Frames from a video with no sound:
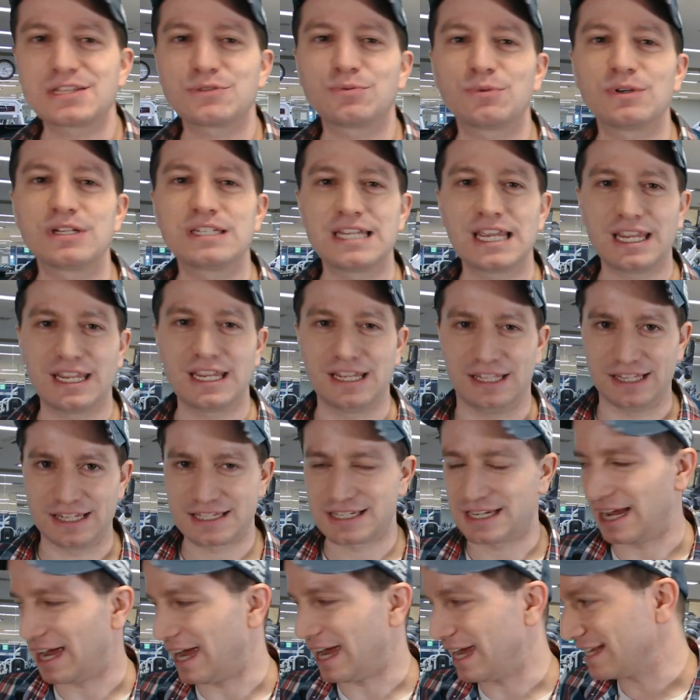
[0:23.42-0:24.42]
ridiculous,
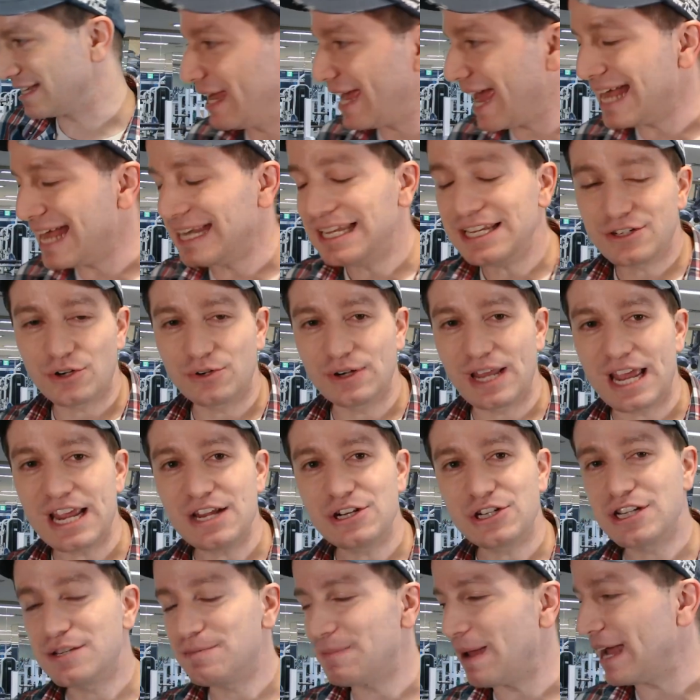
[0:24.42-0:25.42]
guys. Any
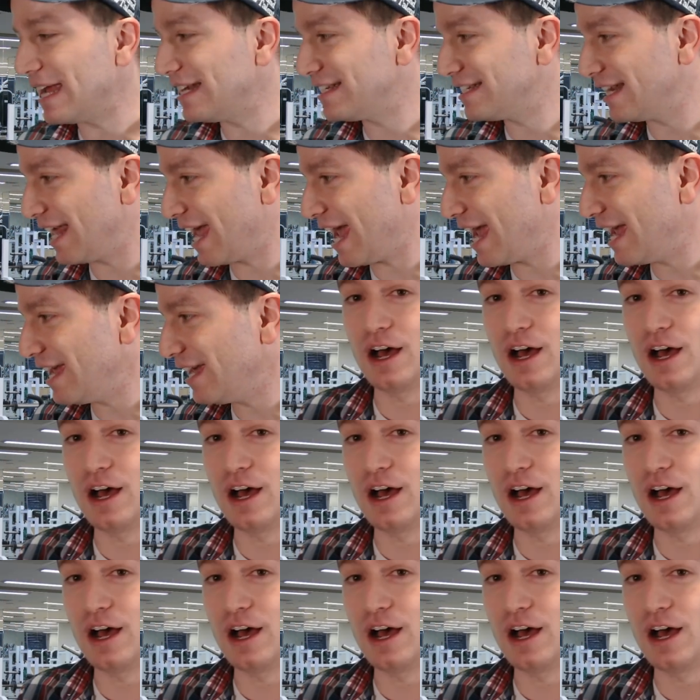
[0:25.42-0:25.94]
donations made today